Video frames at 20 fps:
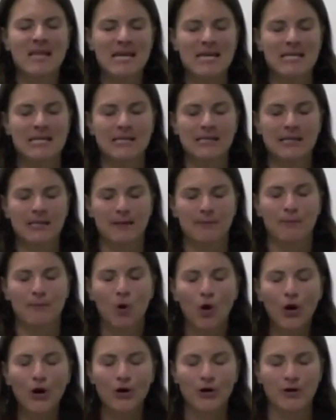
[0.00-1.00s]
he's
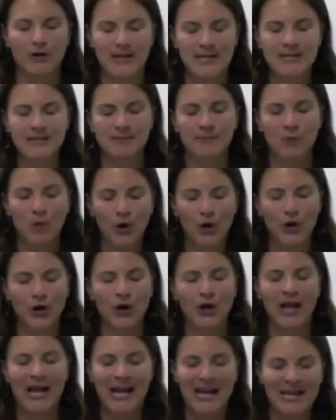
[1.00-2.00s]
immortal,
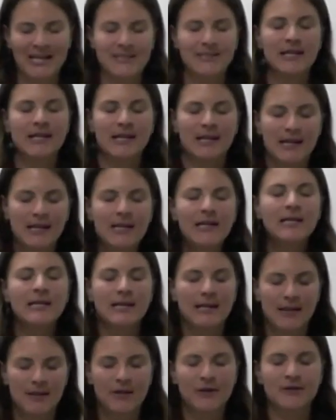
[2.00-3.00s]
and
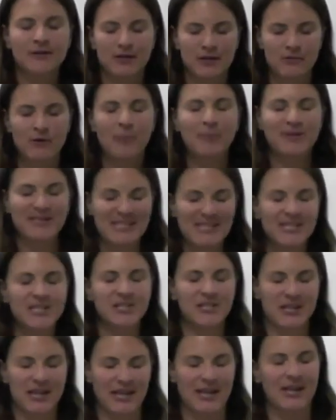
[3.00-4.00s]
there's this
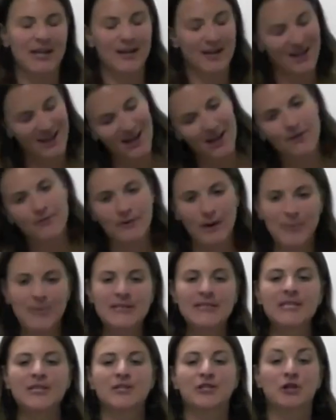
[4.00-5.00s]
repetition again.
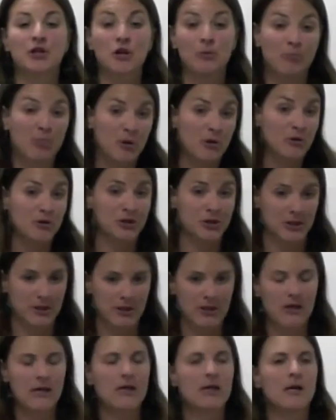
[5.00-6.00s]
Repetition compulsion,
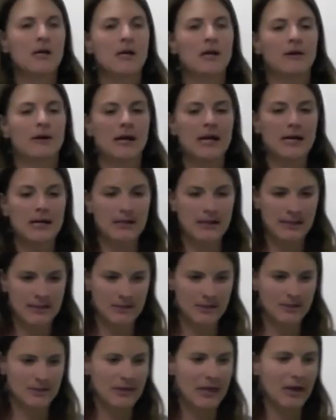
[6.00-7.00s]
right, is
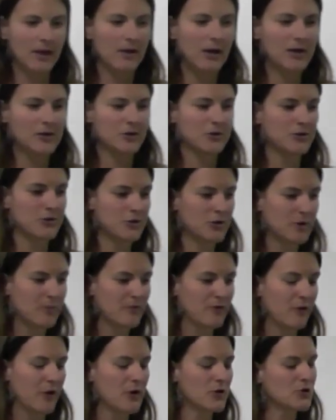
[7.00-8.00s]
the psychological term
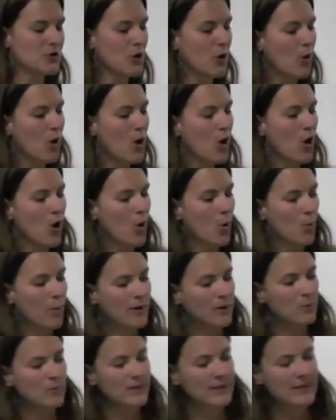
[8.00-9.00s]
for it. So
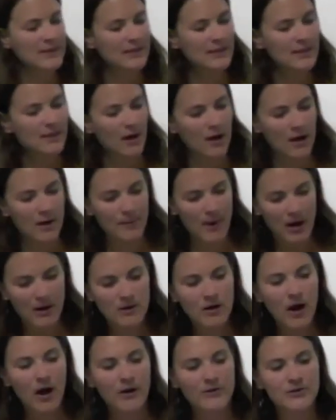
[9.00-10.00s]
when we
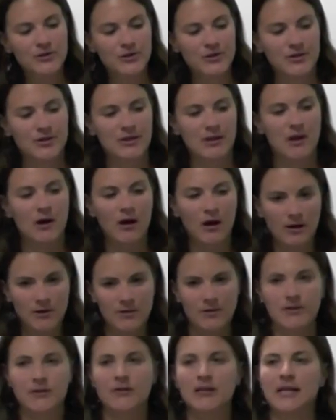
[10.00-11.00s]
unconsciously
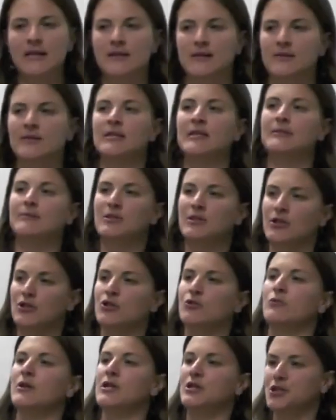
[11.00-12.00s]
constellate the same
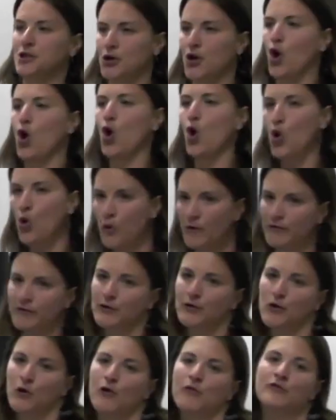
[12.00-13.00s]
situation
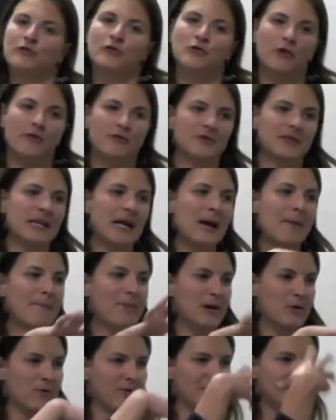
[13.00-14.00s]
over and over and over again,
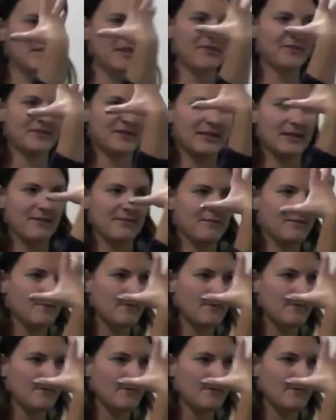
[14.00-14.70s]
but with different